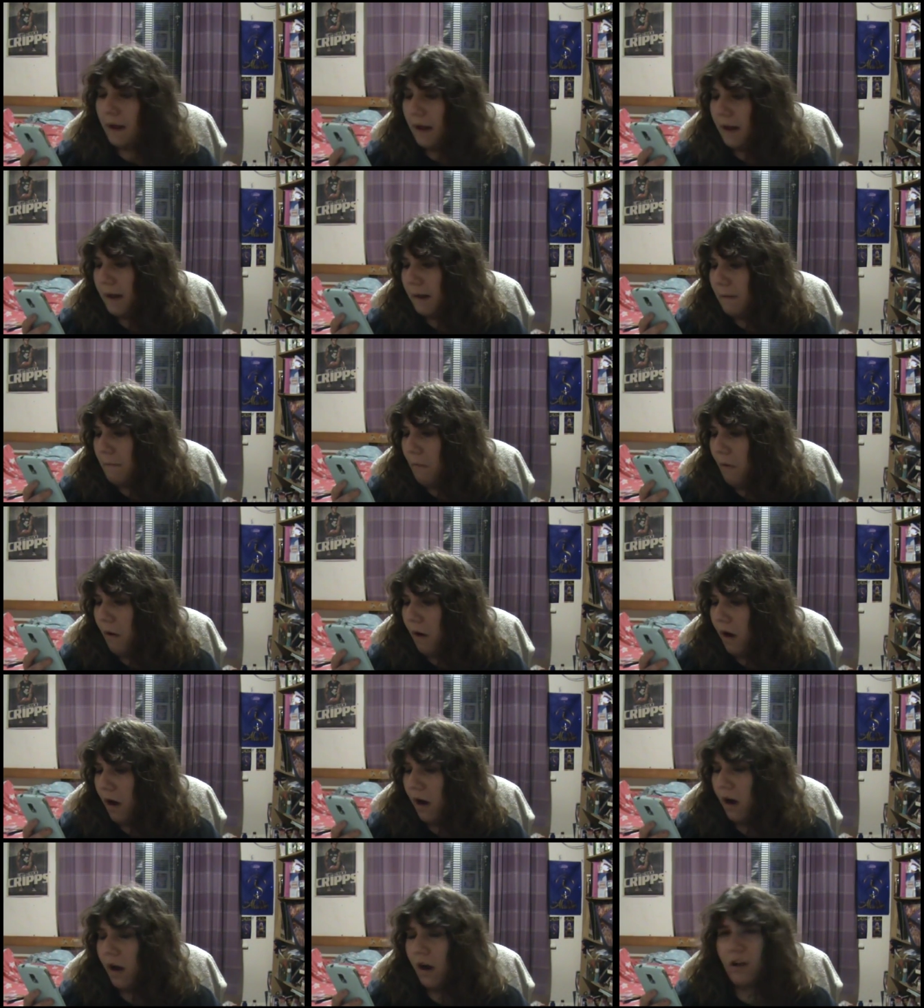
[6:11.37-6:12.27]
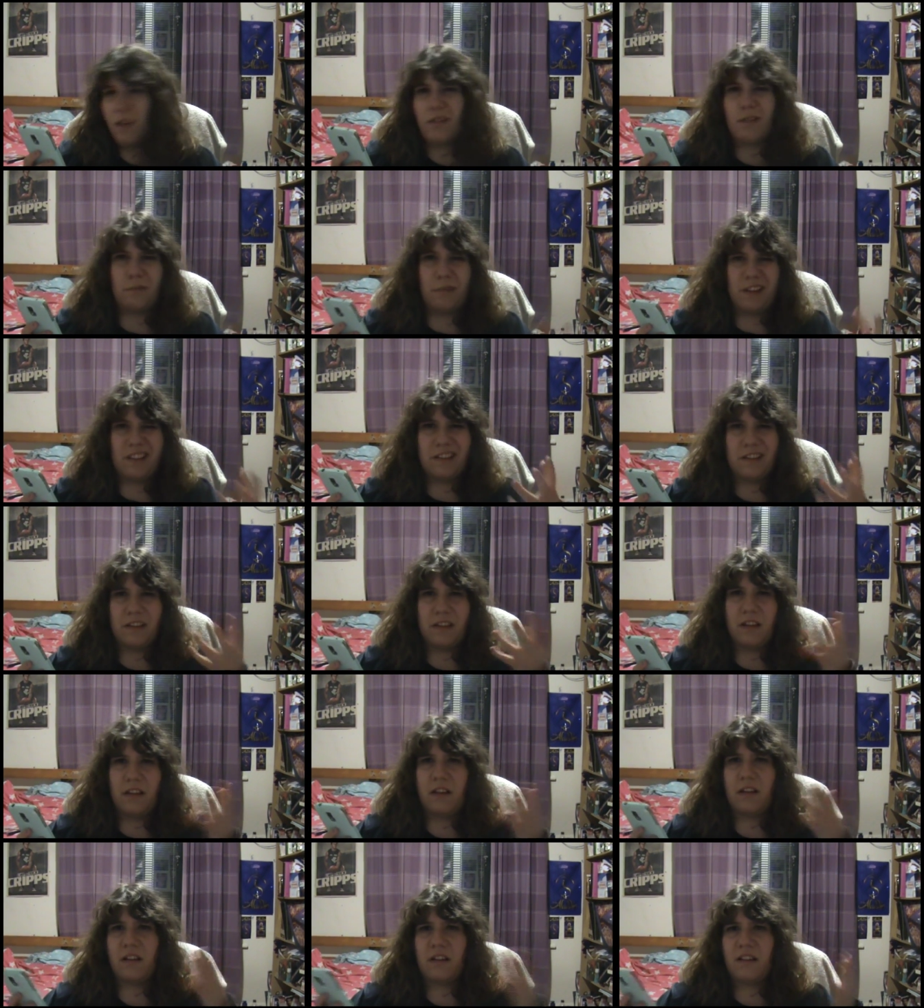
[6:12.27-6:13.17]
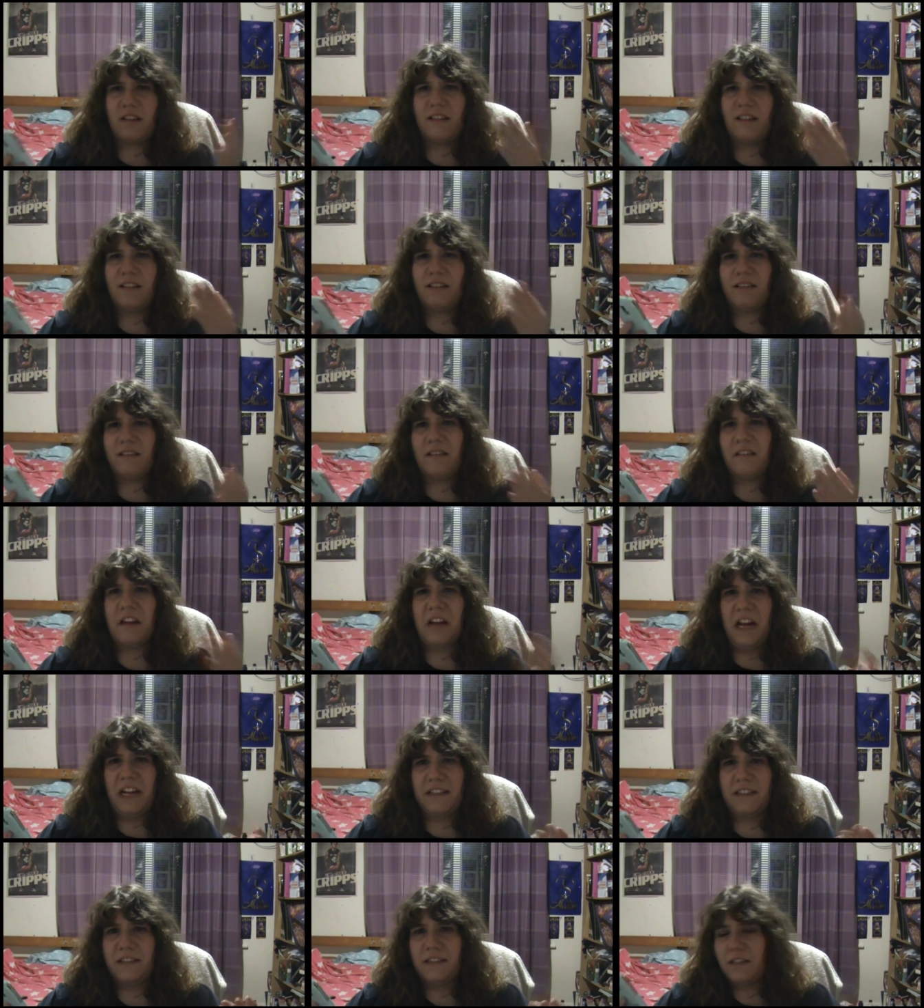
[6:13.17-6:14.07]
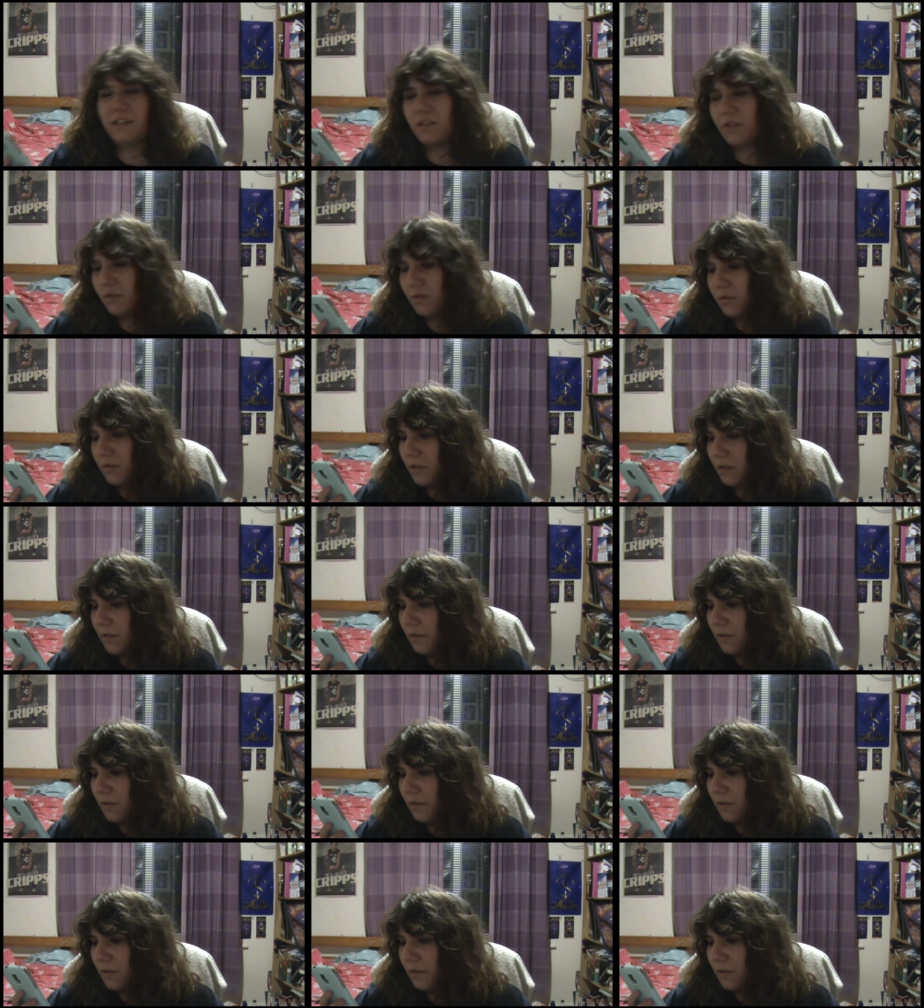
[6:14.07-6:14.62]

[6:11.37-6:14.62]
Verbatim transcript: Um, they're basically like cousins. So, you